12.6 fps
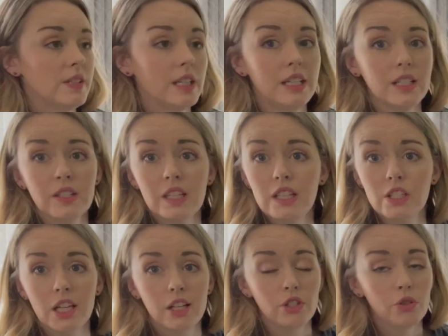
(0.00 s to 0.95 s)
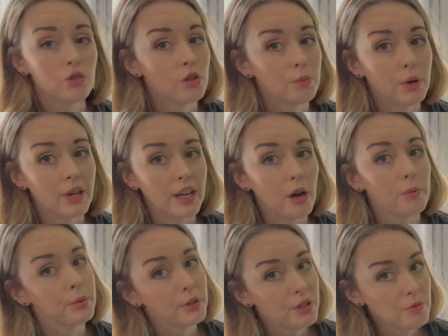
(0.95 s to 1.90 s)
it has continued to put out
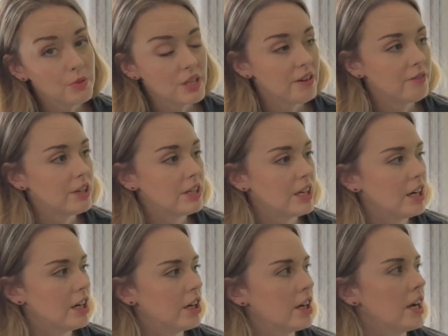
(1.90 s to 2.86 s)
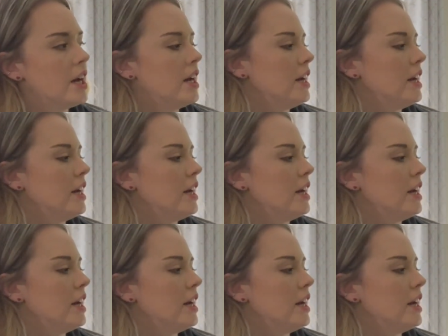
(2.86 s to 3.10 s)
blooms every year.